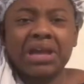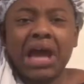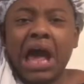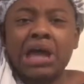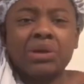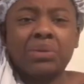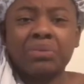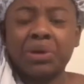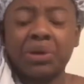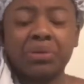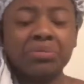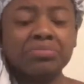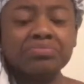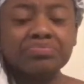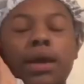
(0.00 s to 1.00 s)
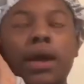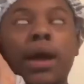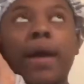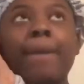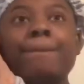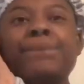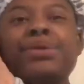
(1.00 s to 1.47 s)
I don't know.
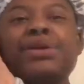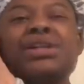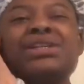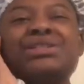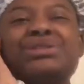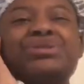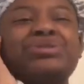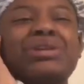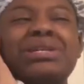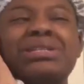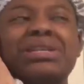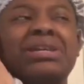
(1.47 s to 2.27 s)
I'm pretty sure it's